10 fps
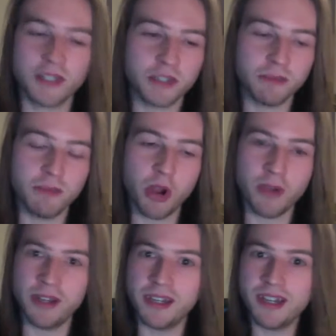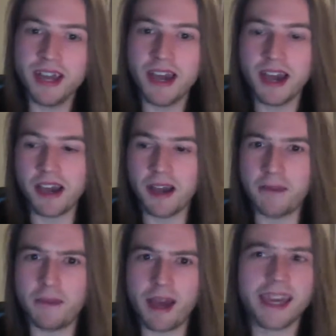There's a moment,
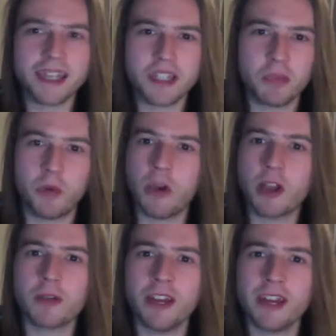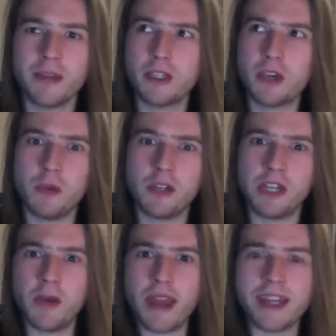I guess spoiler alert if you don't want to
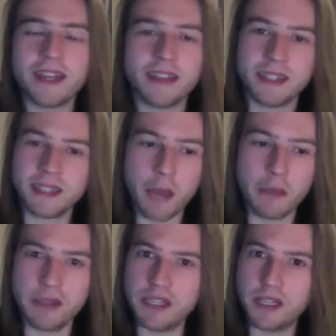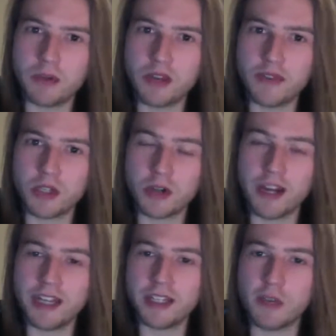know anything that's happened in the previous
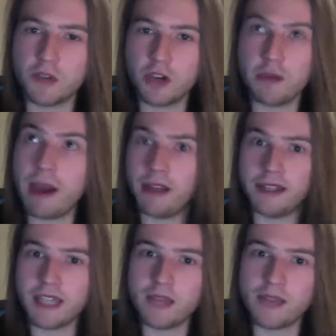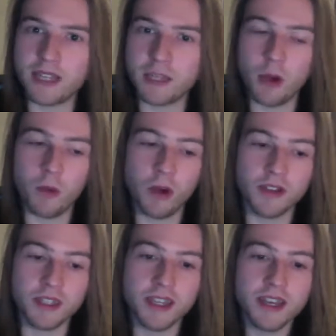trailers that have come out, like the TV spot
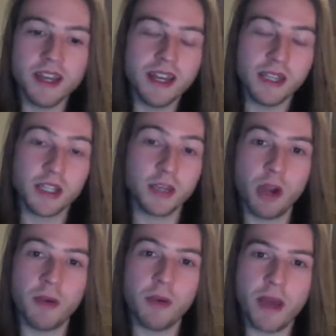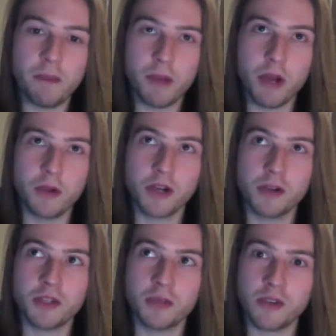ones, there's a moment where Poe
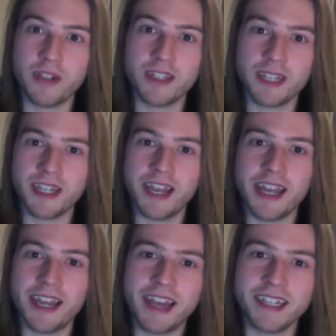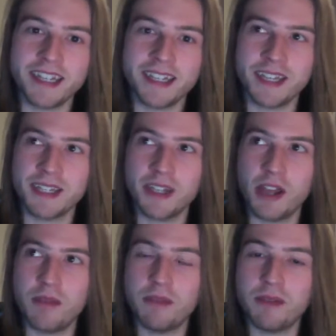goes to Princess Leia and he says,
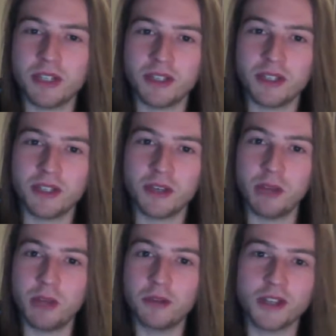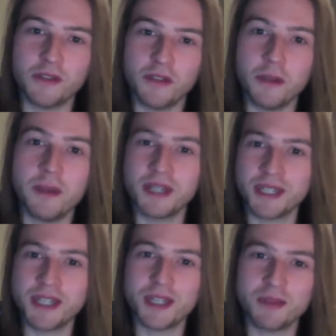like, permission to blow stuff up, and she
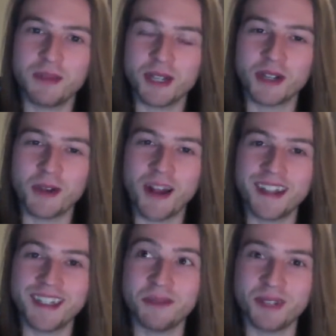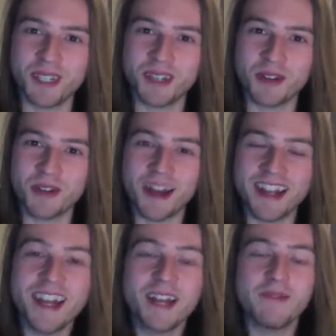says, permission granted, which is a great,
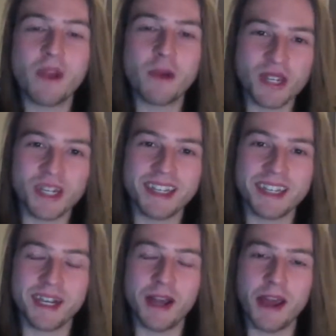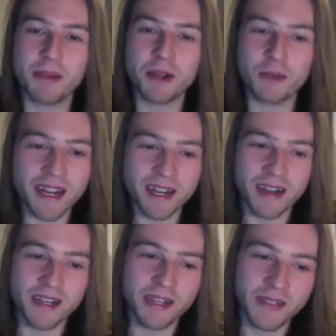very cheesy line, but a great
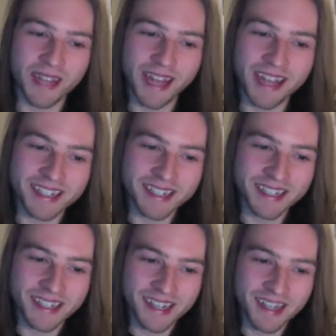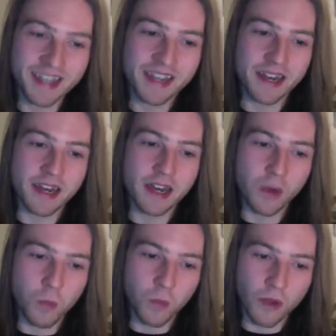line nonetheless.
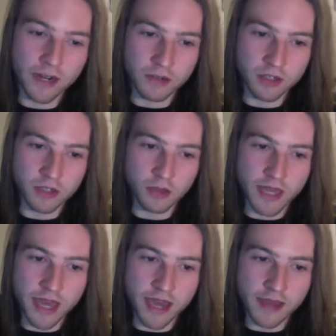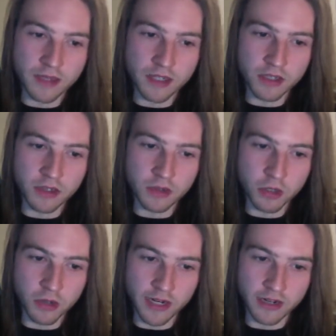What else do we get in this new trailer?